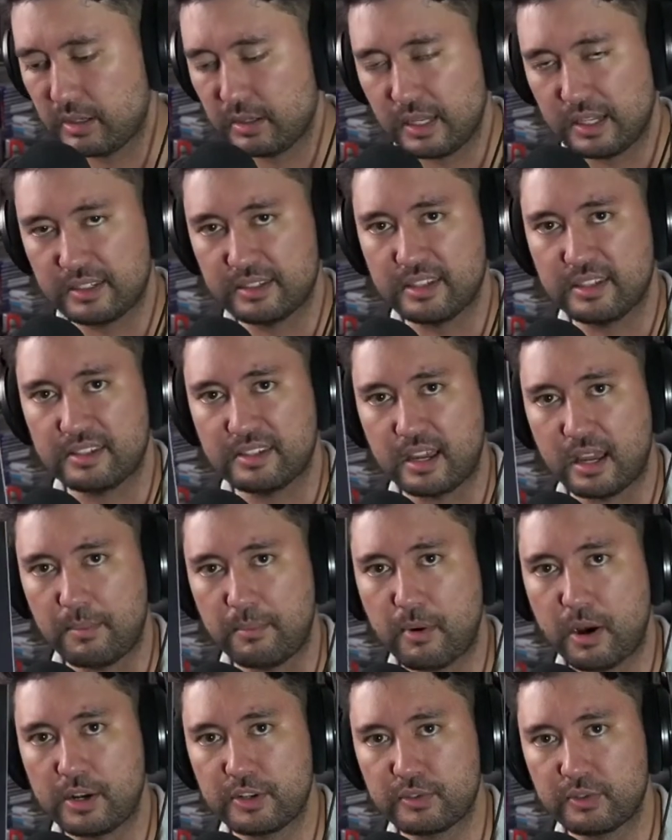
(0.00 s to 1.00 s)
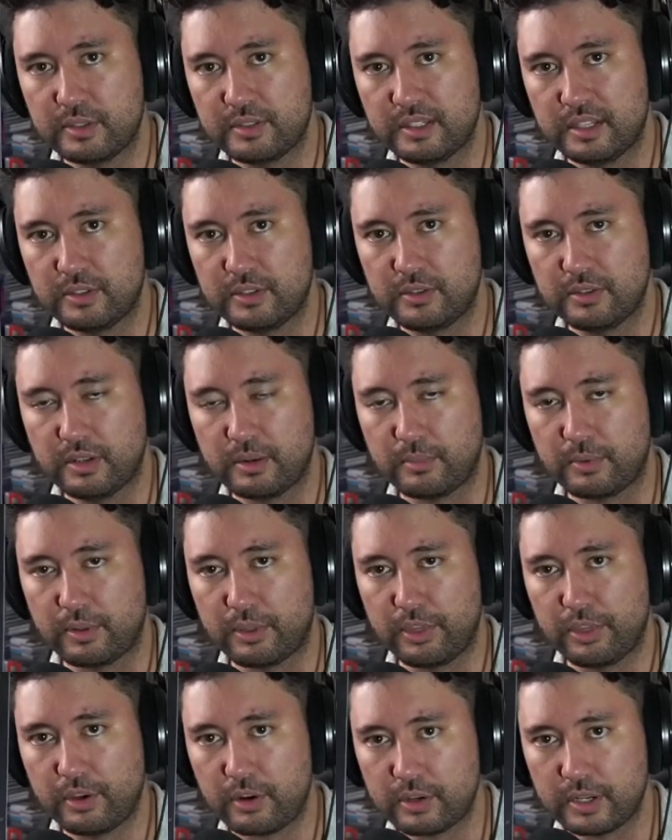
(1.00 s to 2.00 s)
This is Monstrous issue number
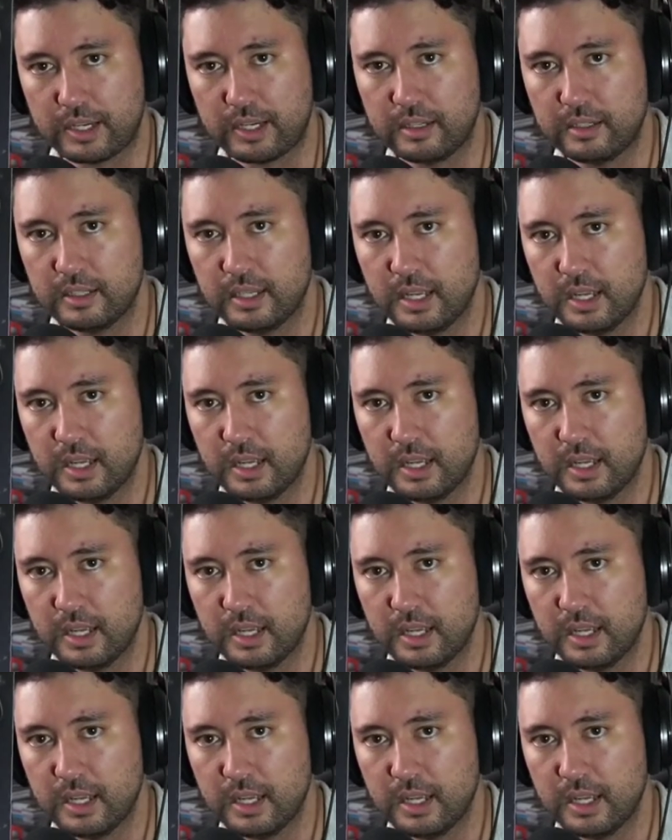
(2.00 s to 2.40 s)
30,